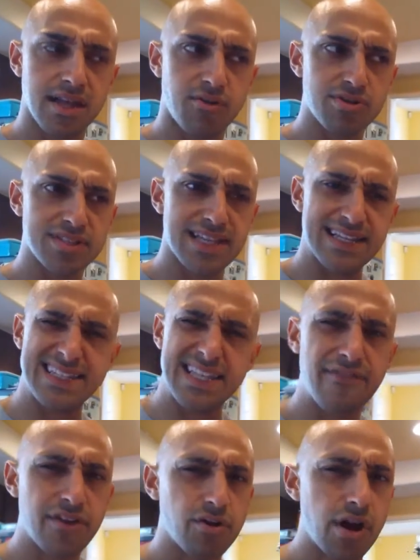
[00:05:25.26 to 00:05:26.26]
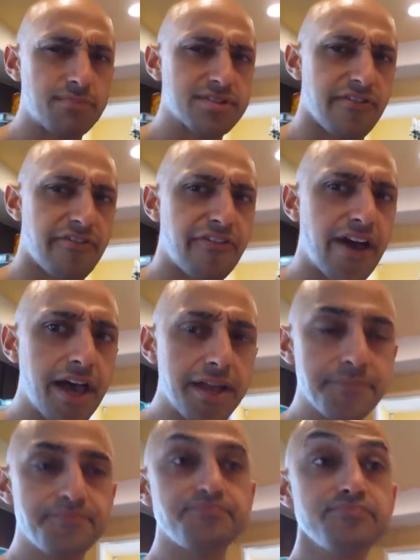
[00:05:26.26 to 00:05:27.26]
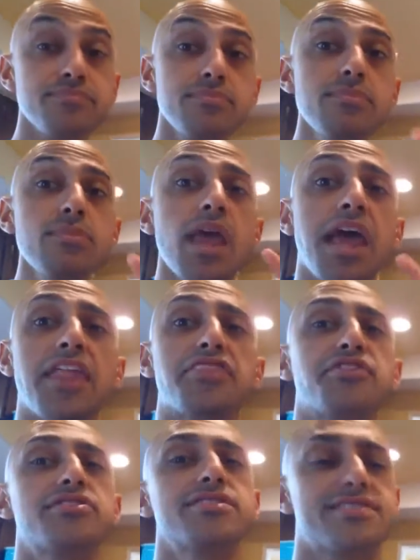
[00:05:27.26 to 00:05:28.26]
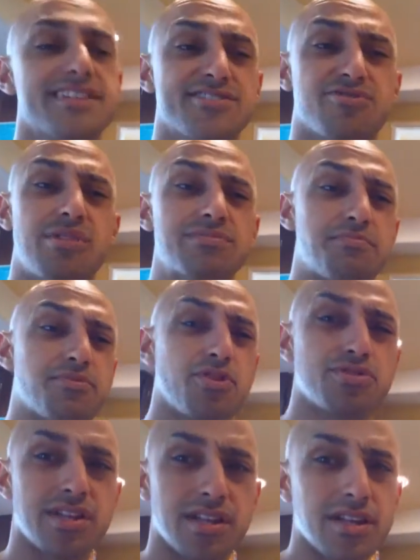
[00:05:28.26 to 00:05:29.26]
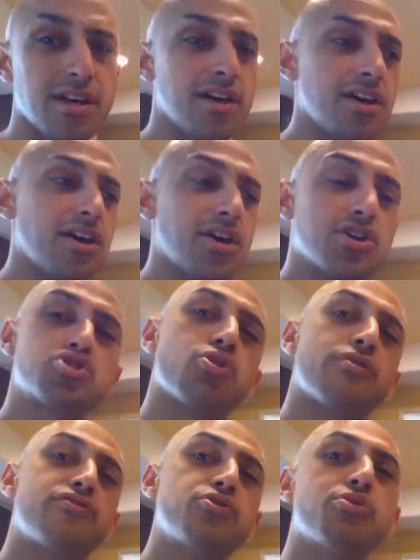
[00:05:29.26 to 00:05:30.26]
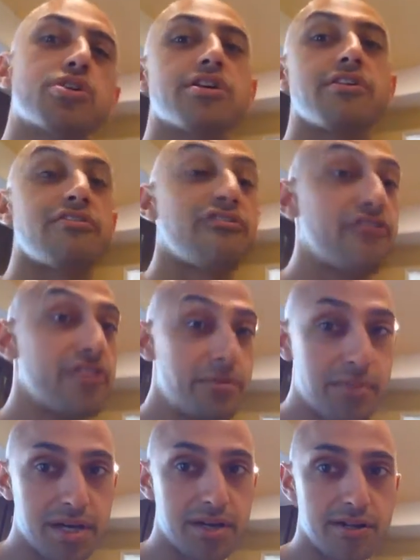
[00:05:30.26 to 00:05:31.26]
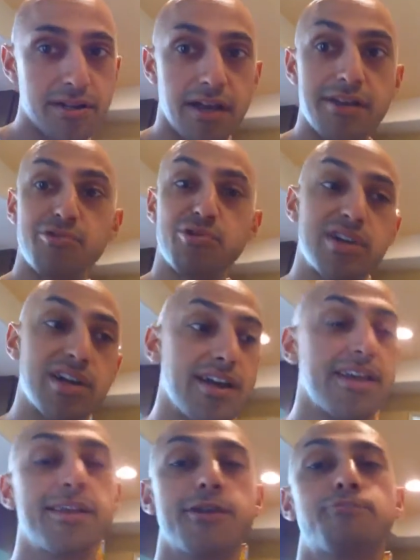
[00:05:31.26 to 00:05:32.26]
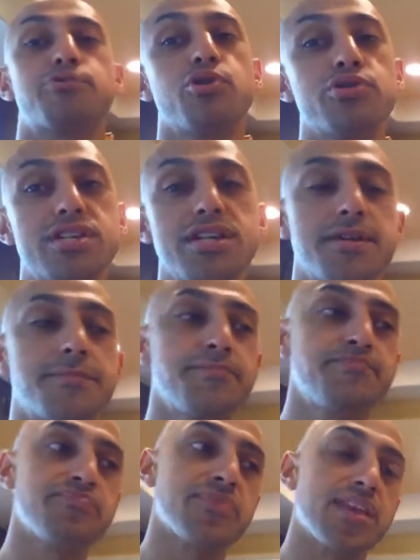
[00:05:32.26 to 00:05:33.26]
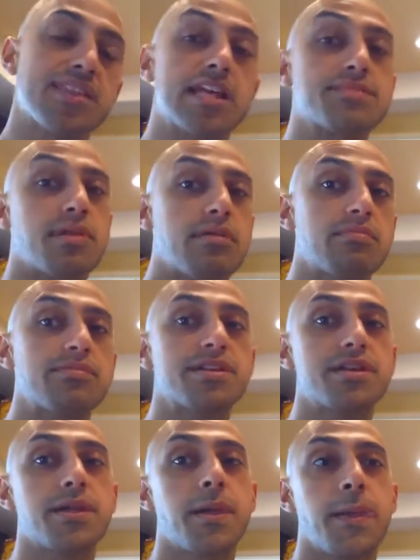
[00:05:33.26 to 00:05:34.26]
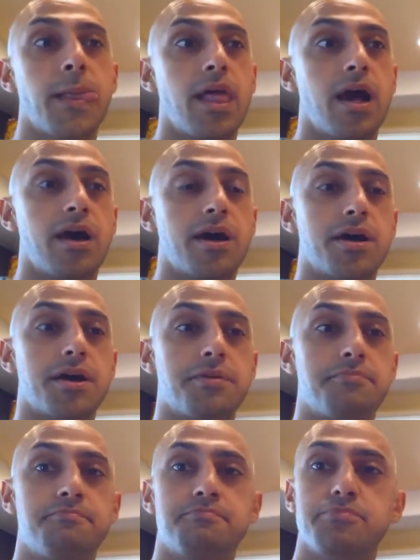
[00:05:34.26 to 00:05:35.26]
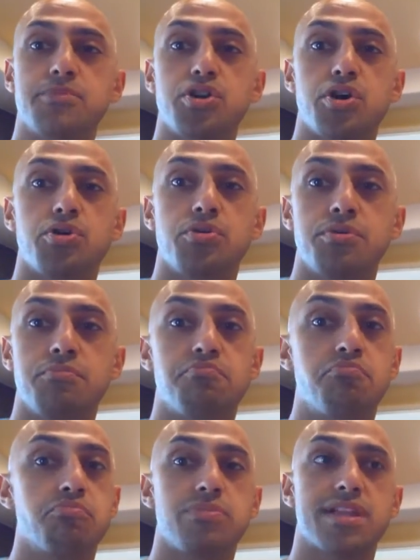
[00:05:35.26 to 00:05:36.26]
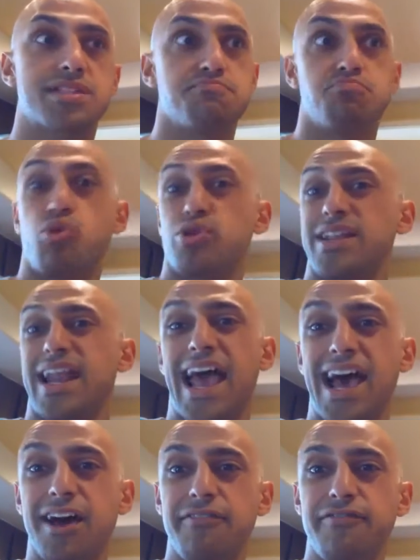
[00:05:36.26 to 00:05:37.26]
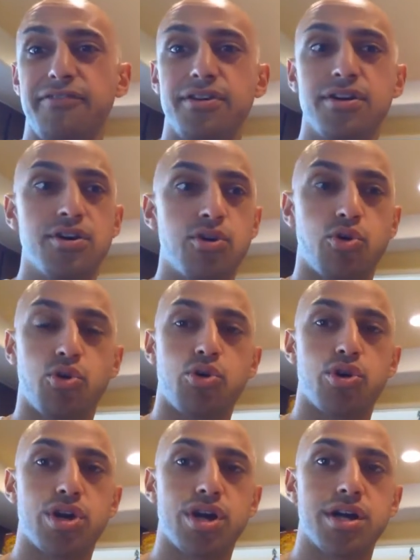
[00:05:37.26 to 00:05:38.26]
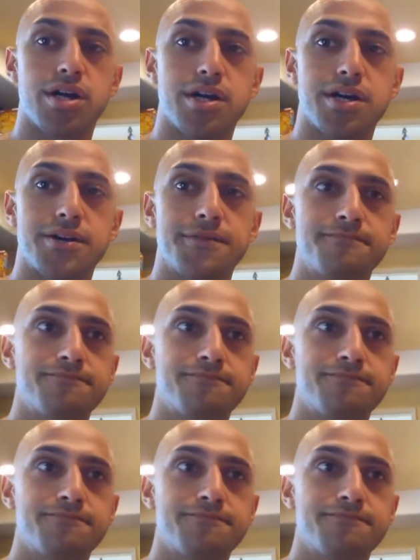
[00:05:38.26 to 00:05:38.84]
I want to say 7 grams of fat, and 36 grams of protein. So if you are a female and you are not hitting your protein, that's probably um, you know, that's more than half or, uh,